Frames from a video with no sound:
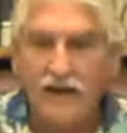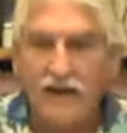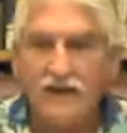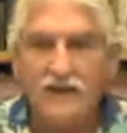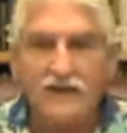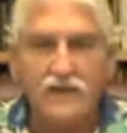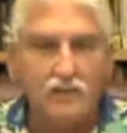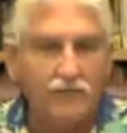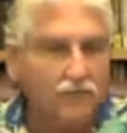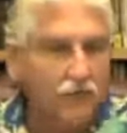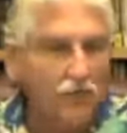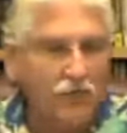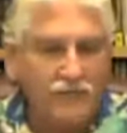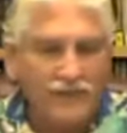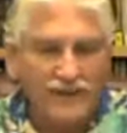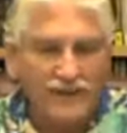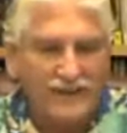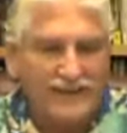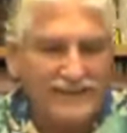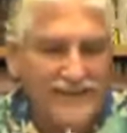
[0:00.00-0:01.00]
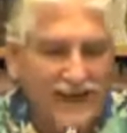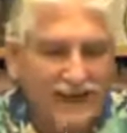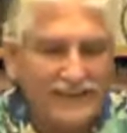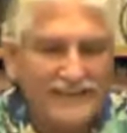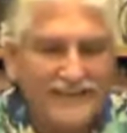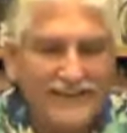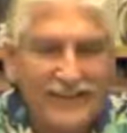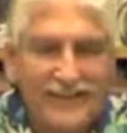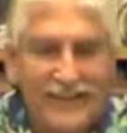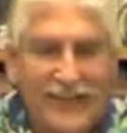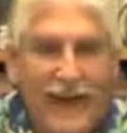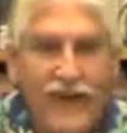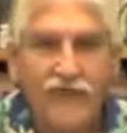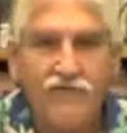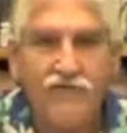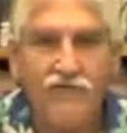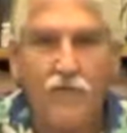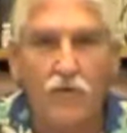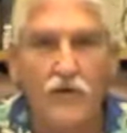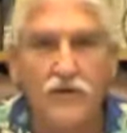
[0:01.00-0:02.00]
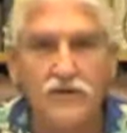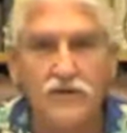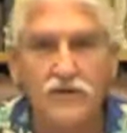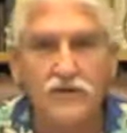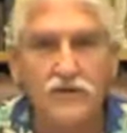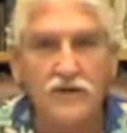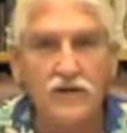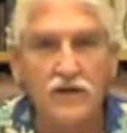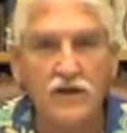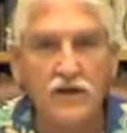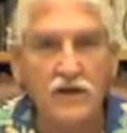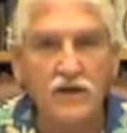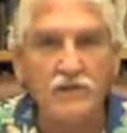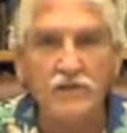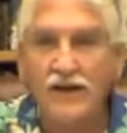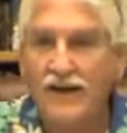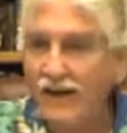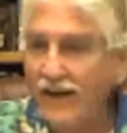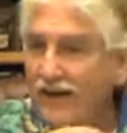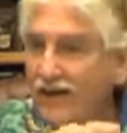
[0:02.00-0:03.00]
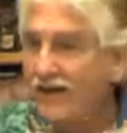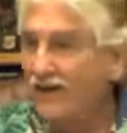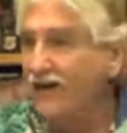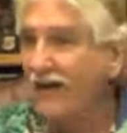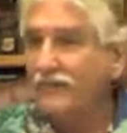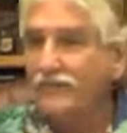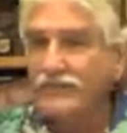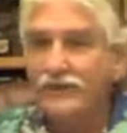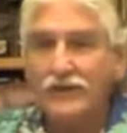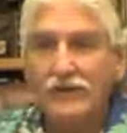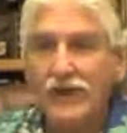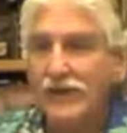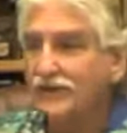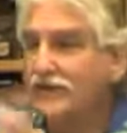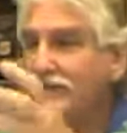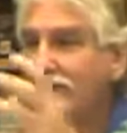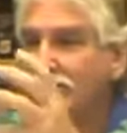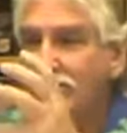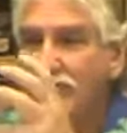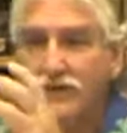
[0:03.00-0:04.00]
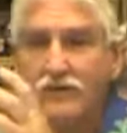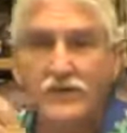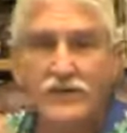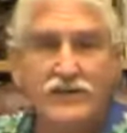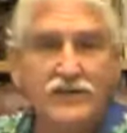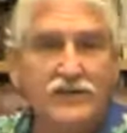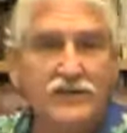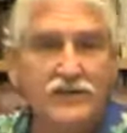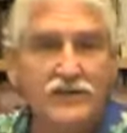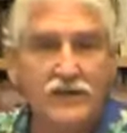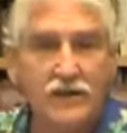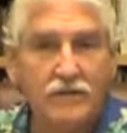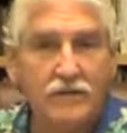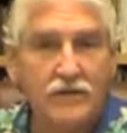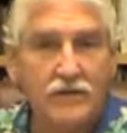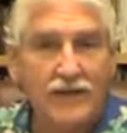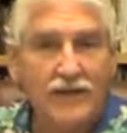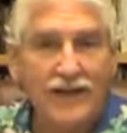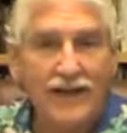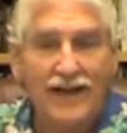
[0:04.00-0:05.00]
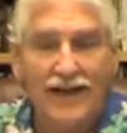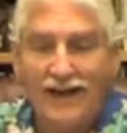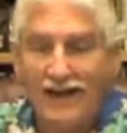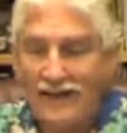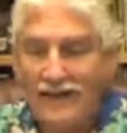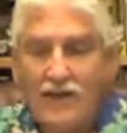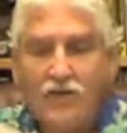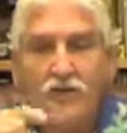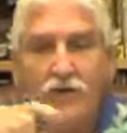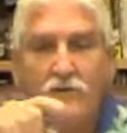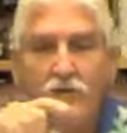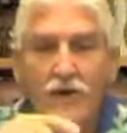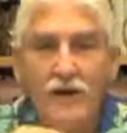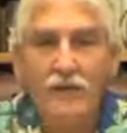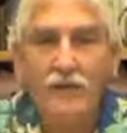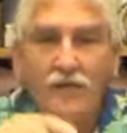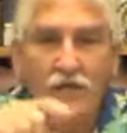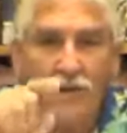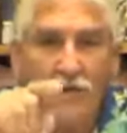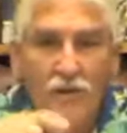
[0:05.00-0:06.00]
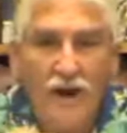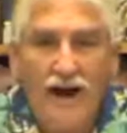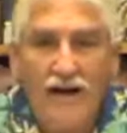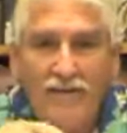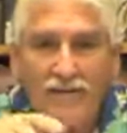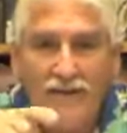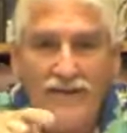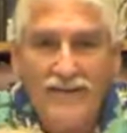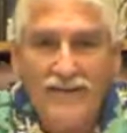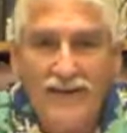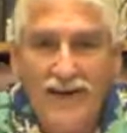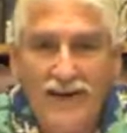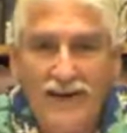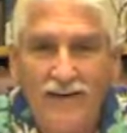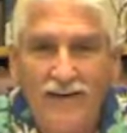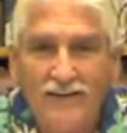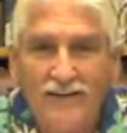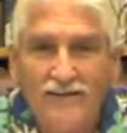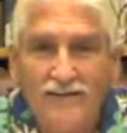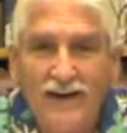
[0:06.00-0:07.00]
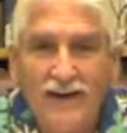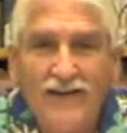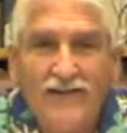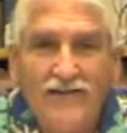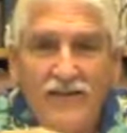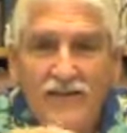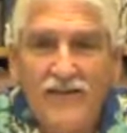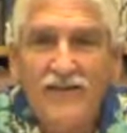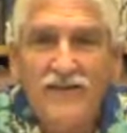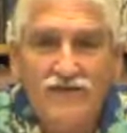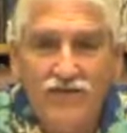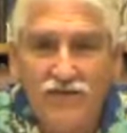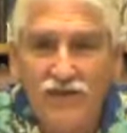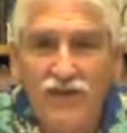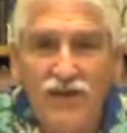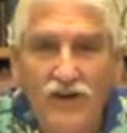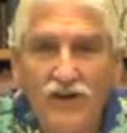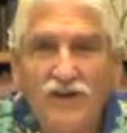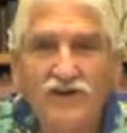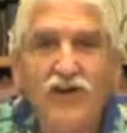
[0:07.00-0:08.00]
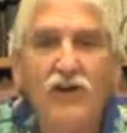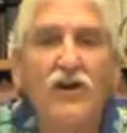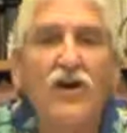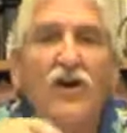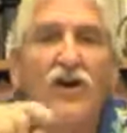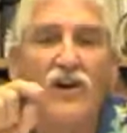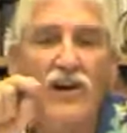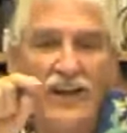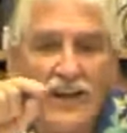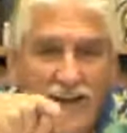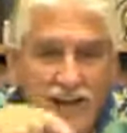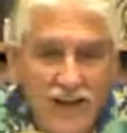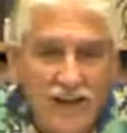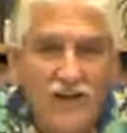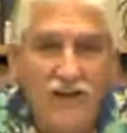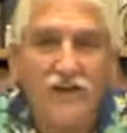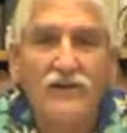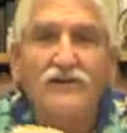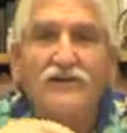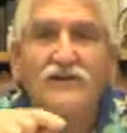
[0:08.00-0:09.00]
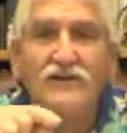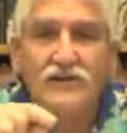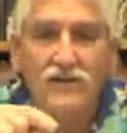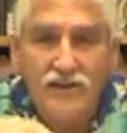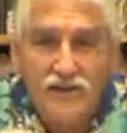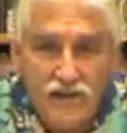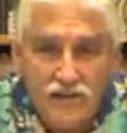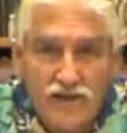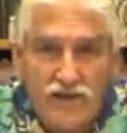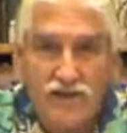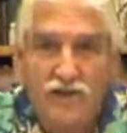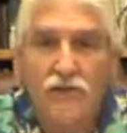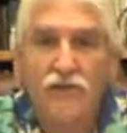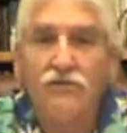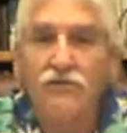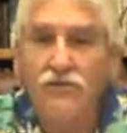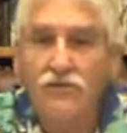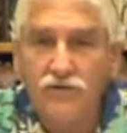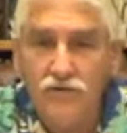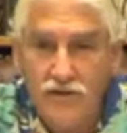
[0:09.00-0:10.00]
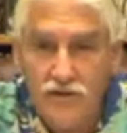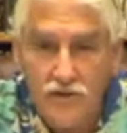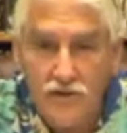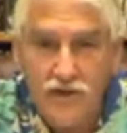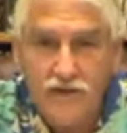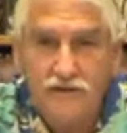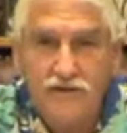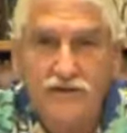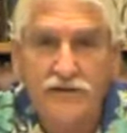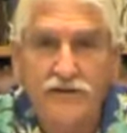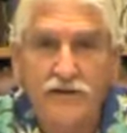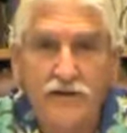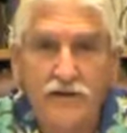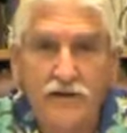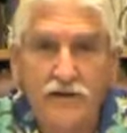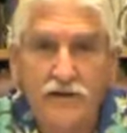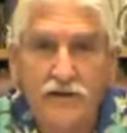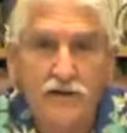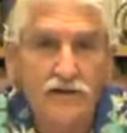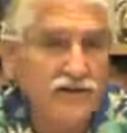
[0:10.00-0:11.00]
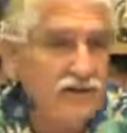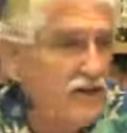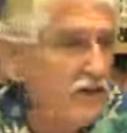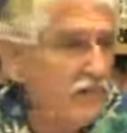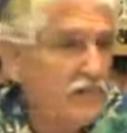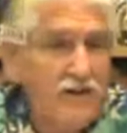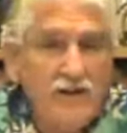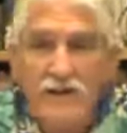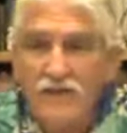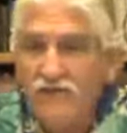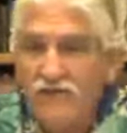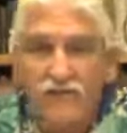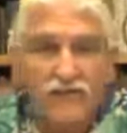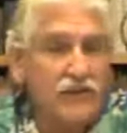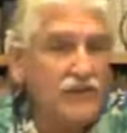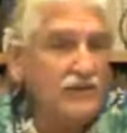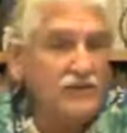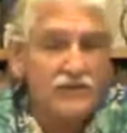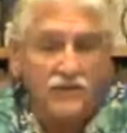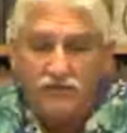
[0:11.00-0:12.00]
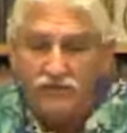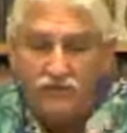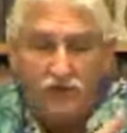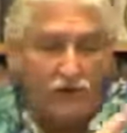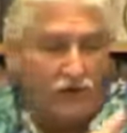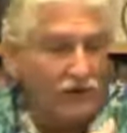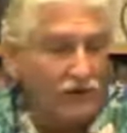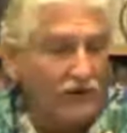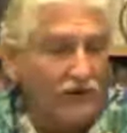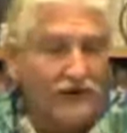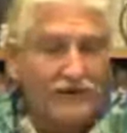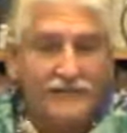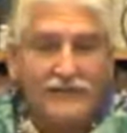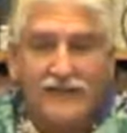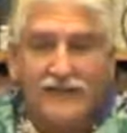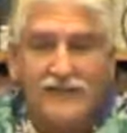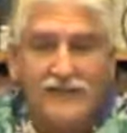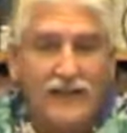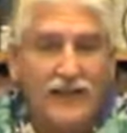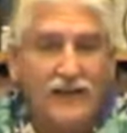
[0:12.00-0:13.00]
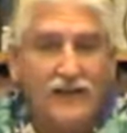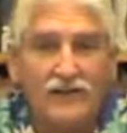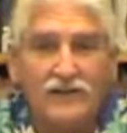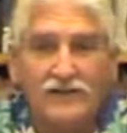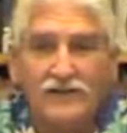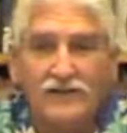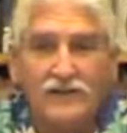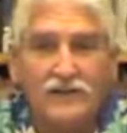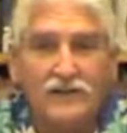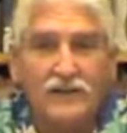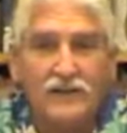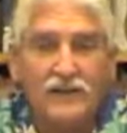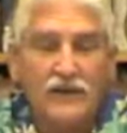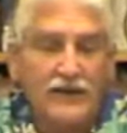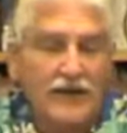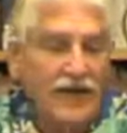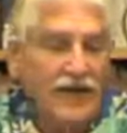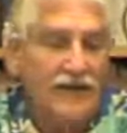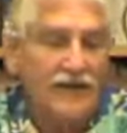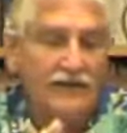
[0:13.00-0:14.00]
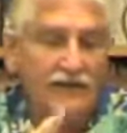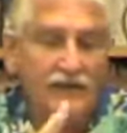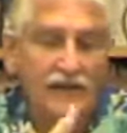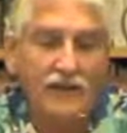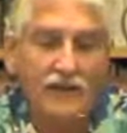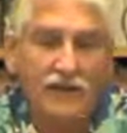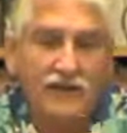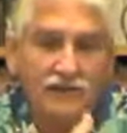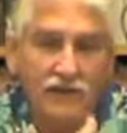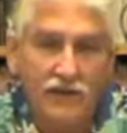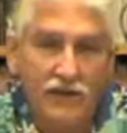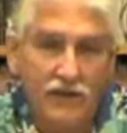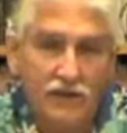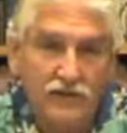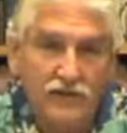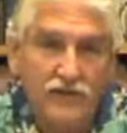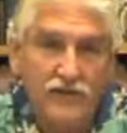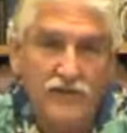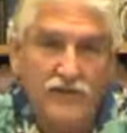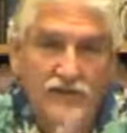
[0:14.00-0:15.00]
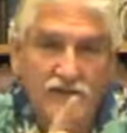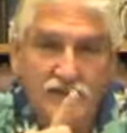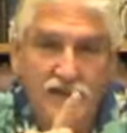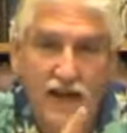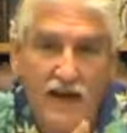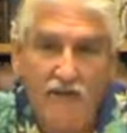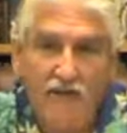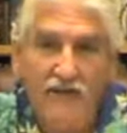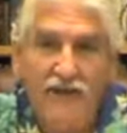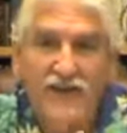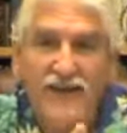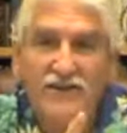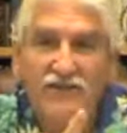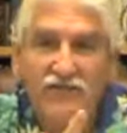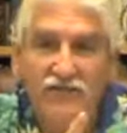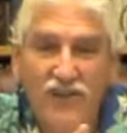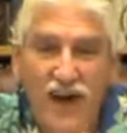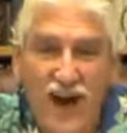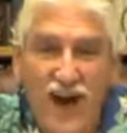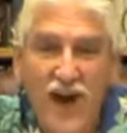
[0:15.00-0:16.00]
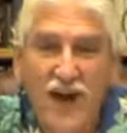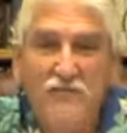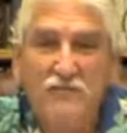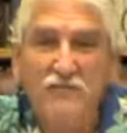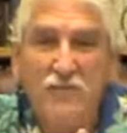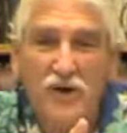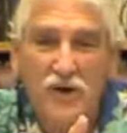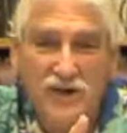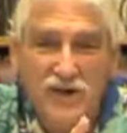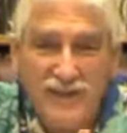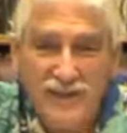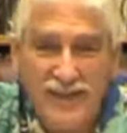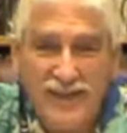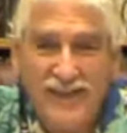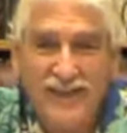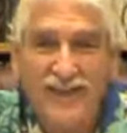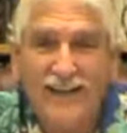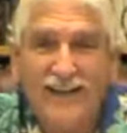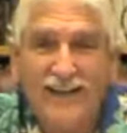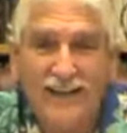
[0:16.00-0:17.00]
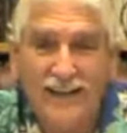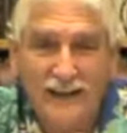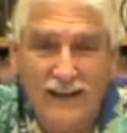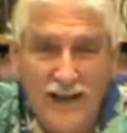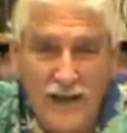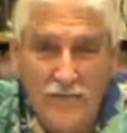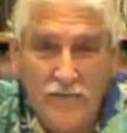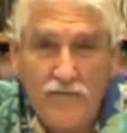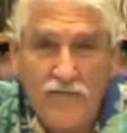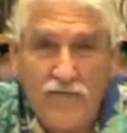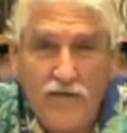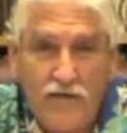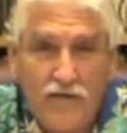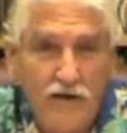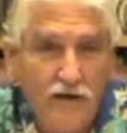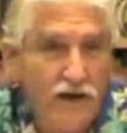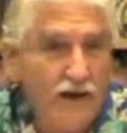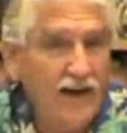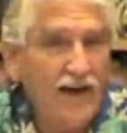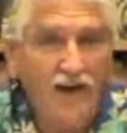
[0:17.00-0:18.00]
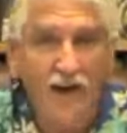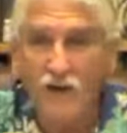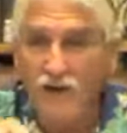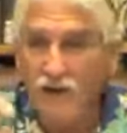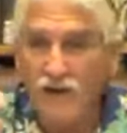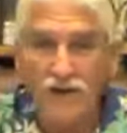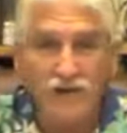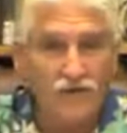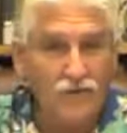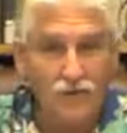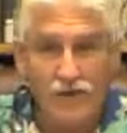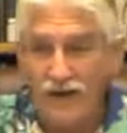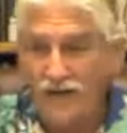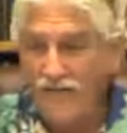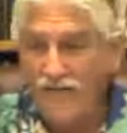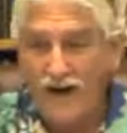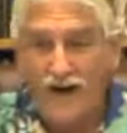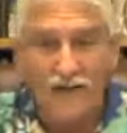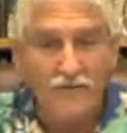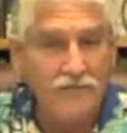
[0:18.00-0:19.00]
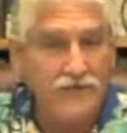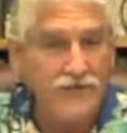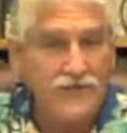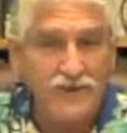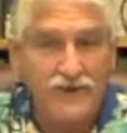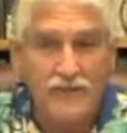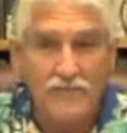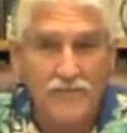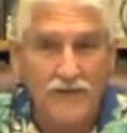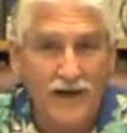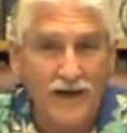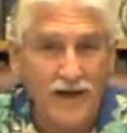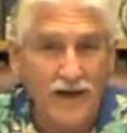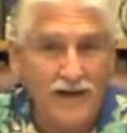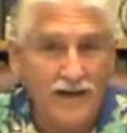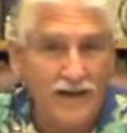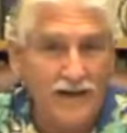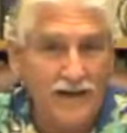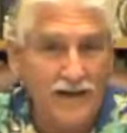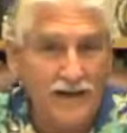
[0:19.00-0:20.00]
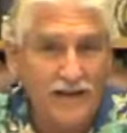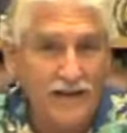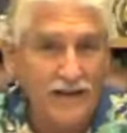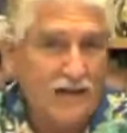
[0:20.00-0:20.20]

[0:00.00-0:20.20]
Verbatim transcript: It's important because that's the life force. But here comes, you got the sewer system. And remember, around the cells, these floods are called interstitial floods, or simply the floods that flow around the cells. And these floods are 75% lymph and only 25% blood.